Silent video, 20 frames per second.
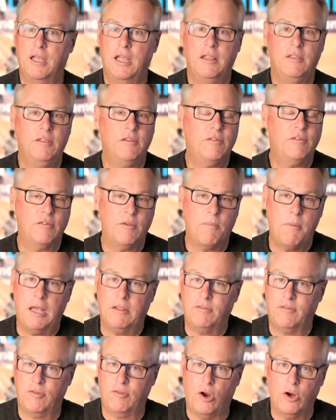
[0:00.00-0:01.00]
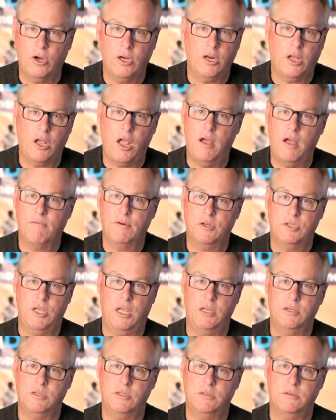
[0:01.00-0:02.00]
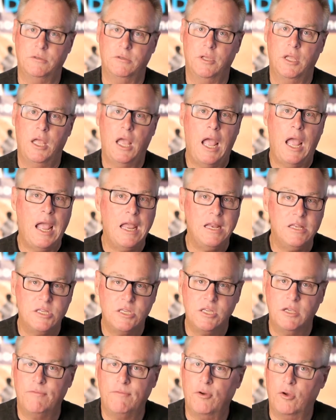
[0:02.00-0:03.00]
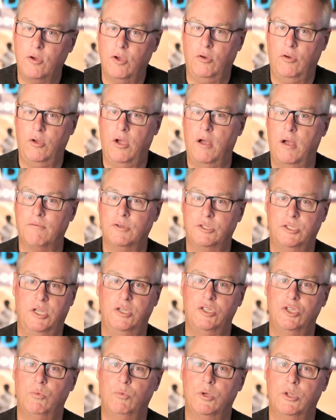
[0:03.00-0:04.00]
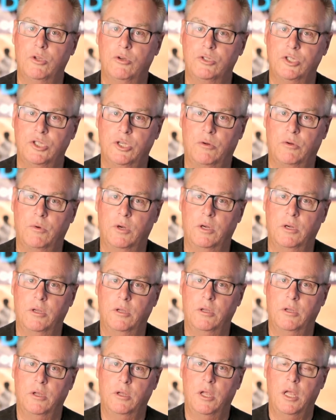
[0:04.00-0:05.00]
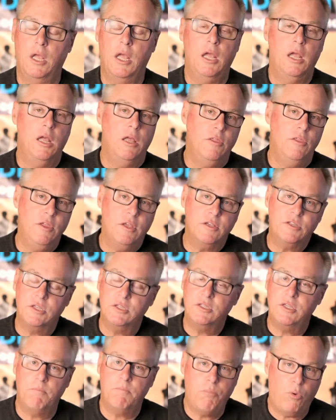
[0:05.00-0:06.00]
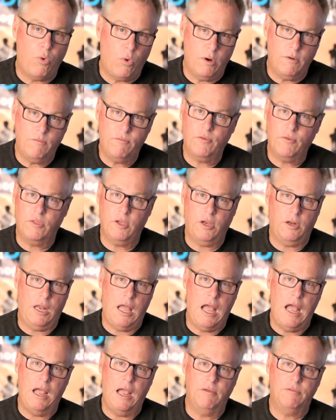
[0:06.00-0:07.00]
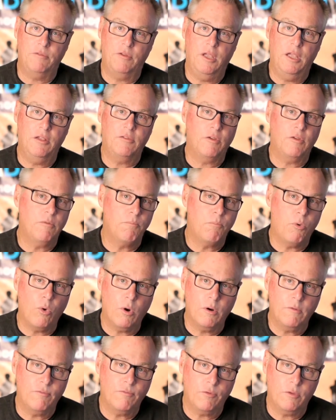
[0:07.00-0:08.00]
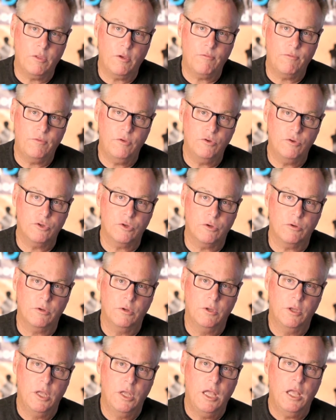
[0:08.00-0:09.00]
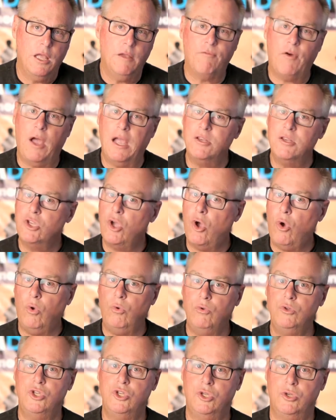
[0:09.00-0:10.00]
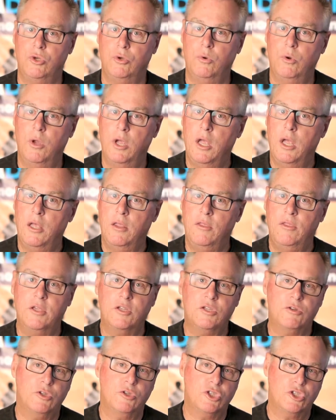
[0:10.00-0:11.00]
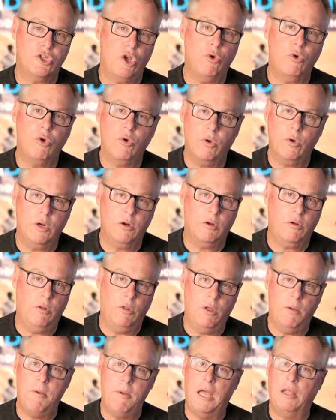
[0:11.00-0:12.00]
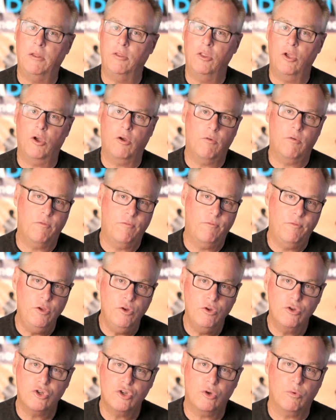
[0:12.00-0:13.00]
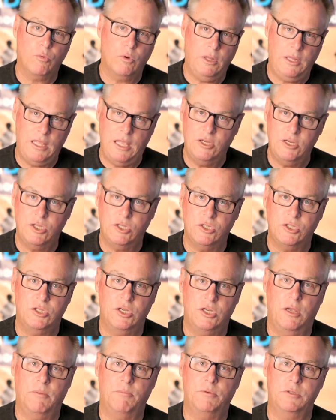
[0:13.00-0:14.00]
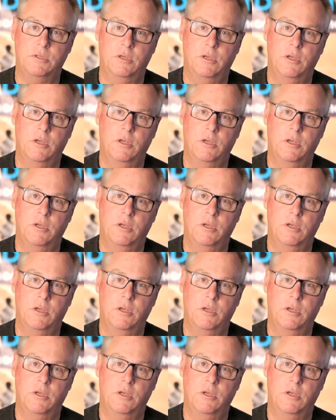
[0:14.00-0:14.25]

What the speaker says: this is about starting a conversation, a difficult conversation with your children. This is important for their lives. It's important for their future. If I told you this was so critical about their future relationships,